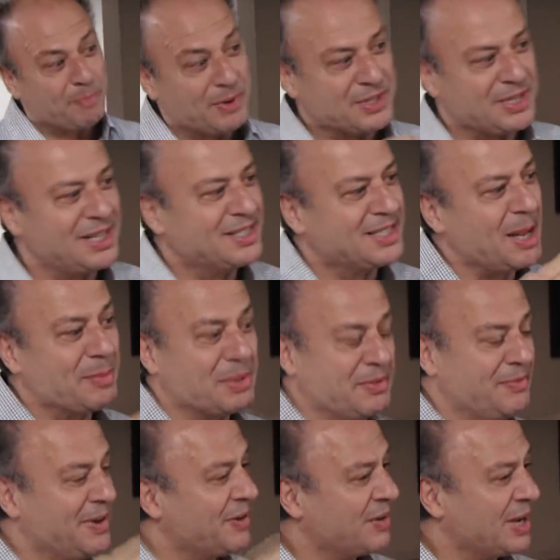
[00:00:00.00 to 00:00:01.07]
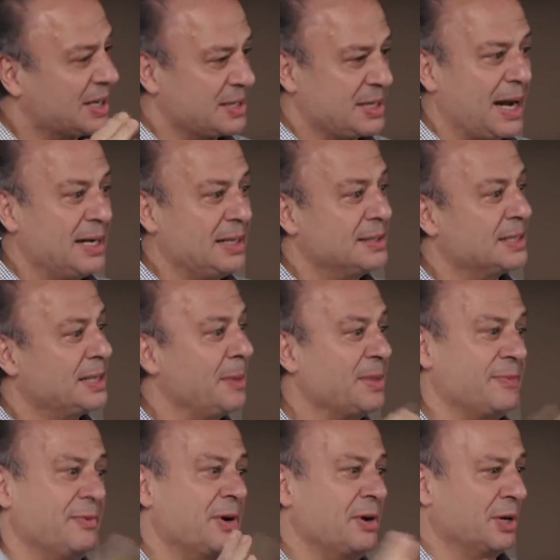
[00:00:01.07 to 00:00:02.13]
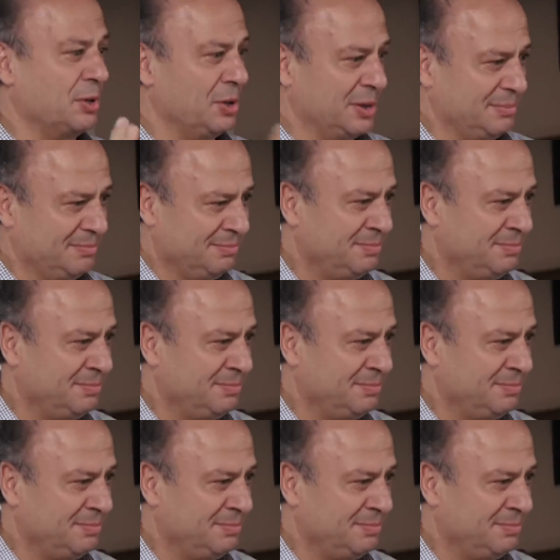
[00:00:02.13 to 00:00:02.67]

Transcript: present something very exciting, something very good.